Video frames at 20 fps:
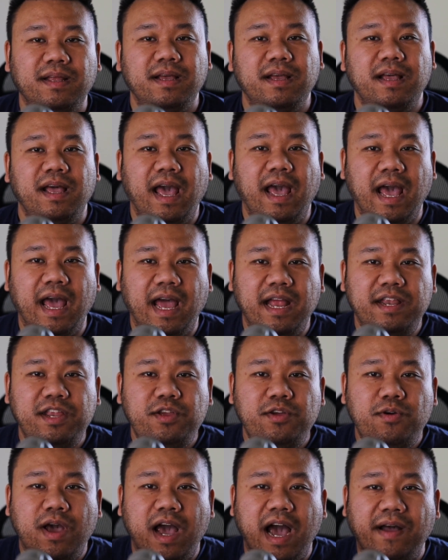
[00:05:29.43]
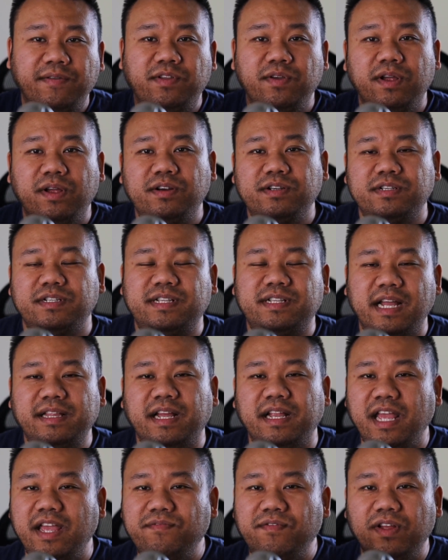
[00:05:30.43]
and you have to understand
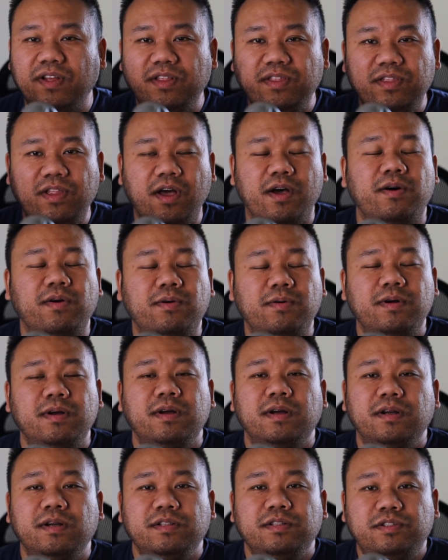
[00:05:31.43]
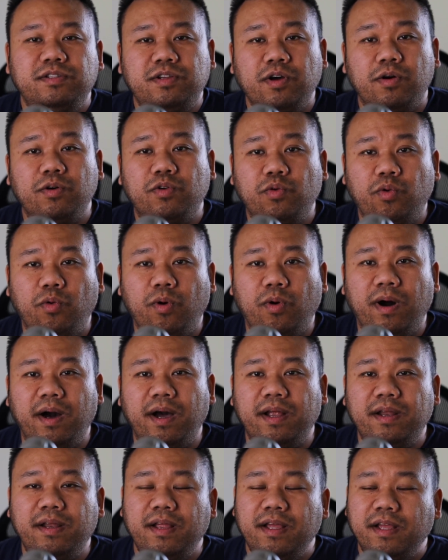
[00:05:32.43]
that even though
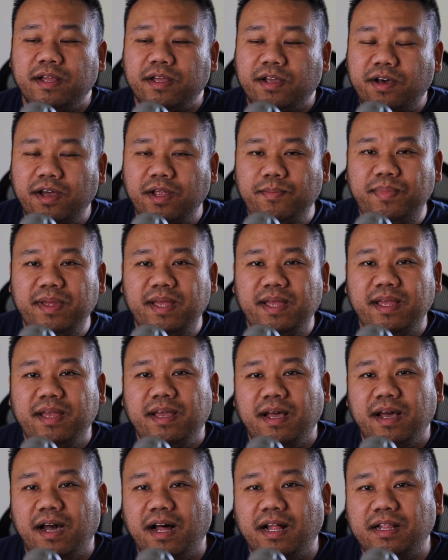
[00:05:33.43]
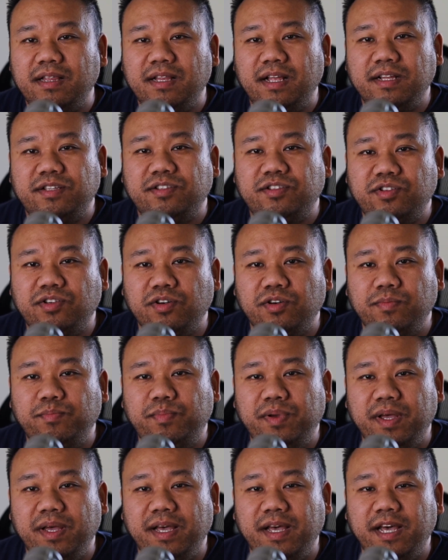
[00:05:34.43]
Doquan could be a little
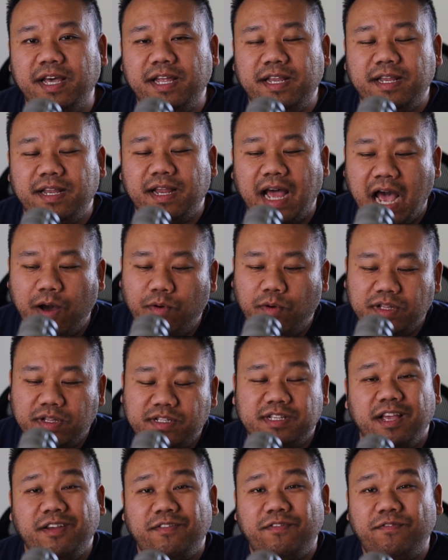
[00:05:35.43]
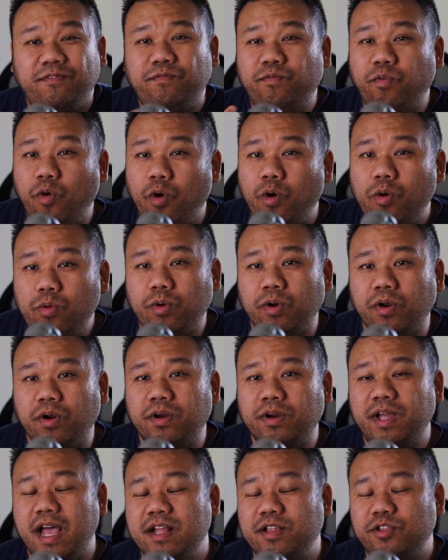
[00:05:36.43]
bit, I would say,
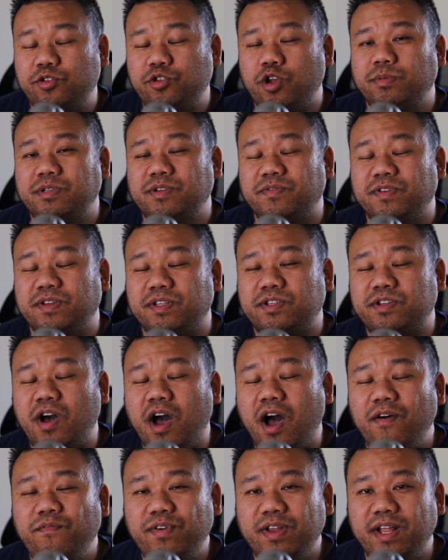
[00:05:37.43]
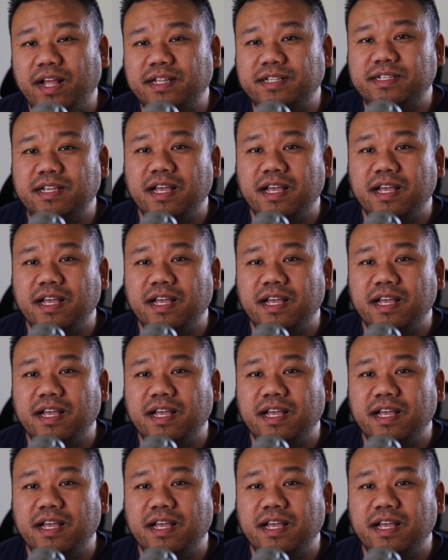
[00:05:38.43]
forward in terms of his confidence,